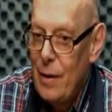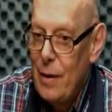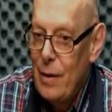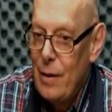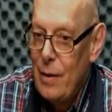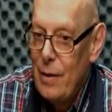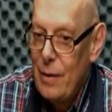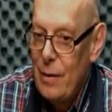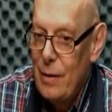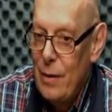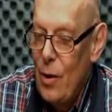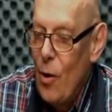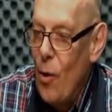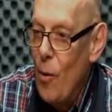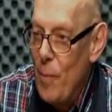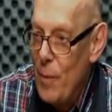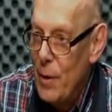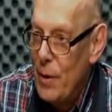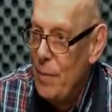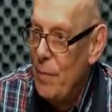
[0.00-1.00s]
uh,
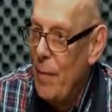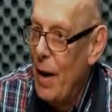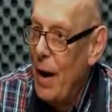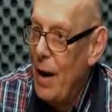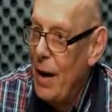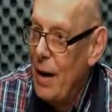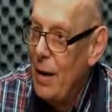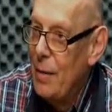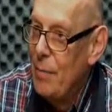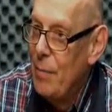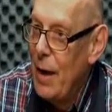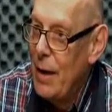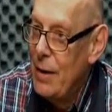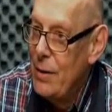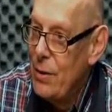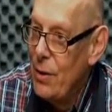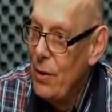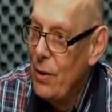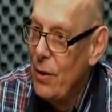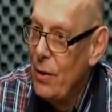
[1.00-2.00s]
opened by,
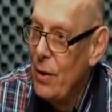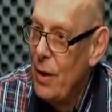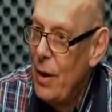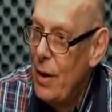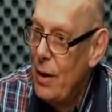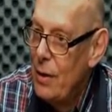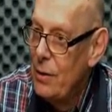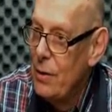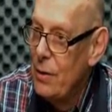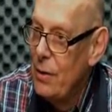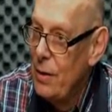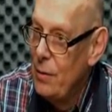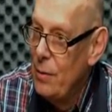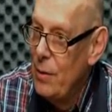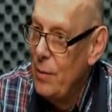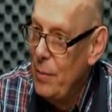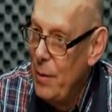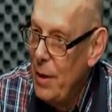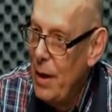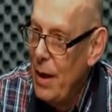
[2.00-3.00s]
by CERN.
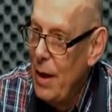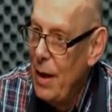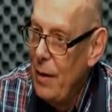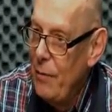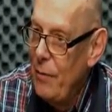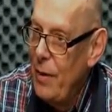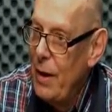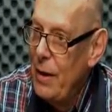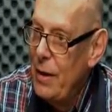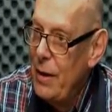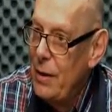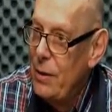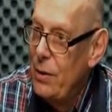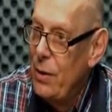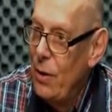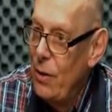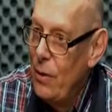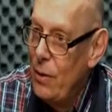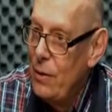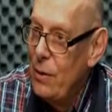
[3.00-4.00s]
So there will be an
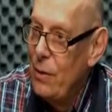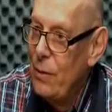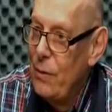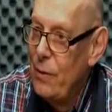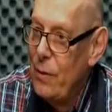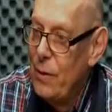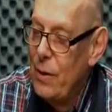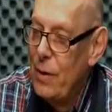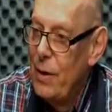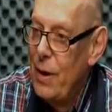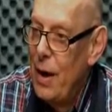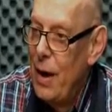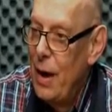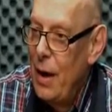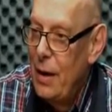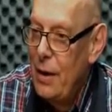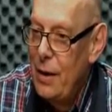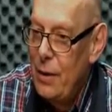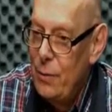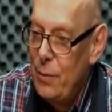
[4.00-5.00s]
advantage also for
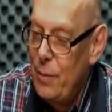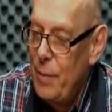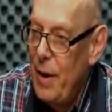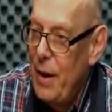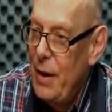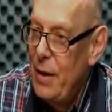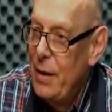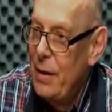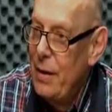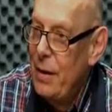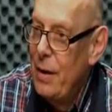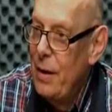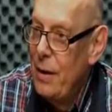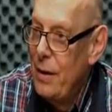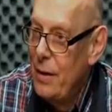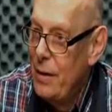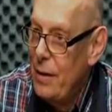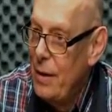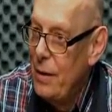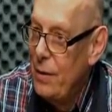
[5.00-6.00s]
the
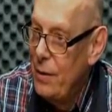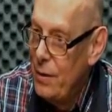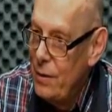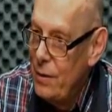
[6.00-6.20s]
Romanian uh,